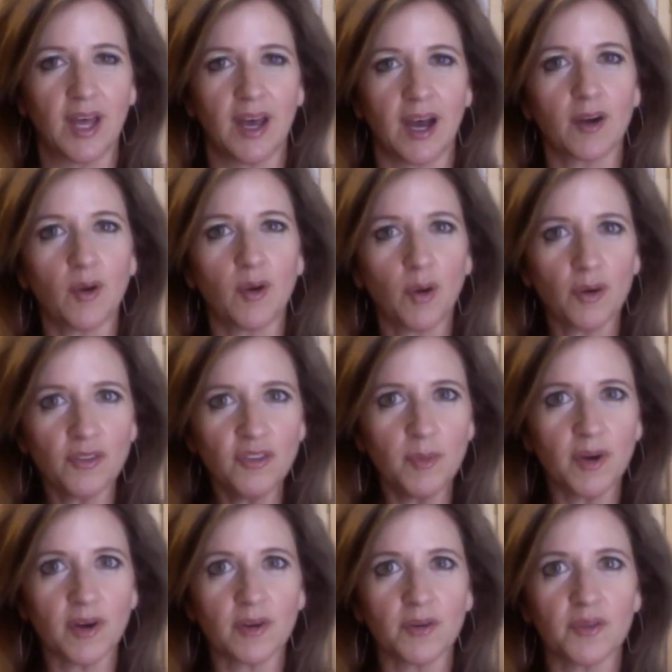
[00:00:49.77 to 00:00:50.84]
A Course in
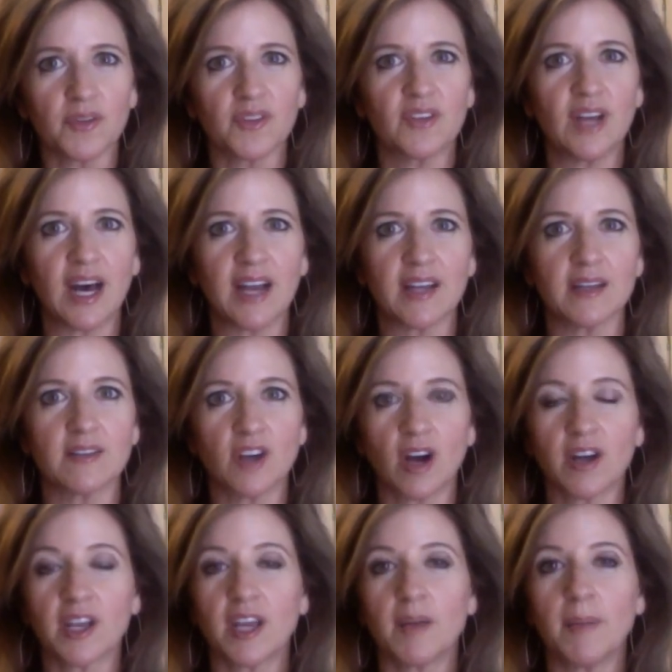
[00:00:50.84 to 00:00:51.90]
Miracles is not
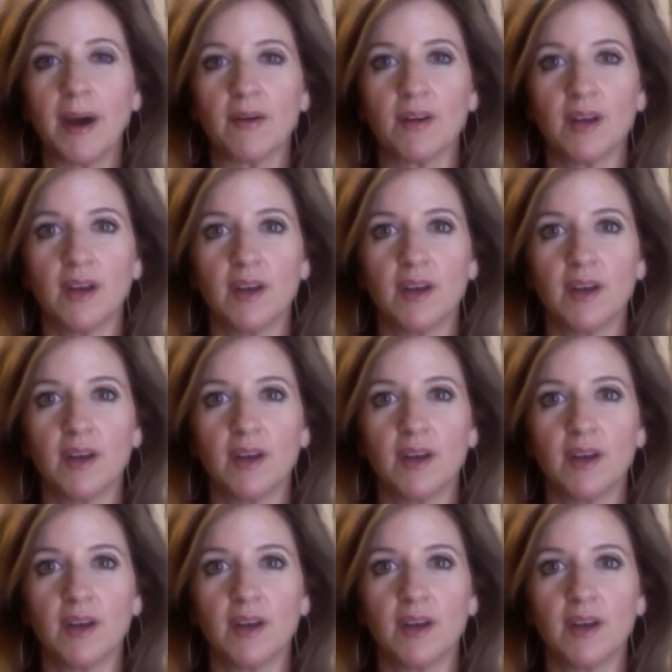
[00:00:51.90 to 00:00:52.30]
talking about